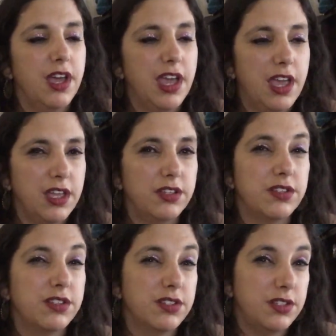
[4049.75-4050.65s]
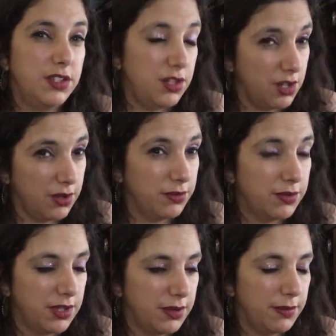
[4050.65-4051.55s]
And, you know,
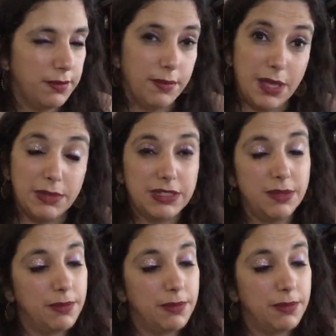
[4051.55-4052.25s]
Mama's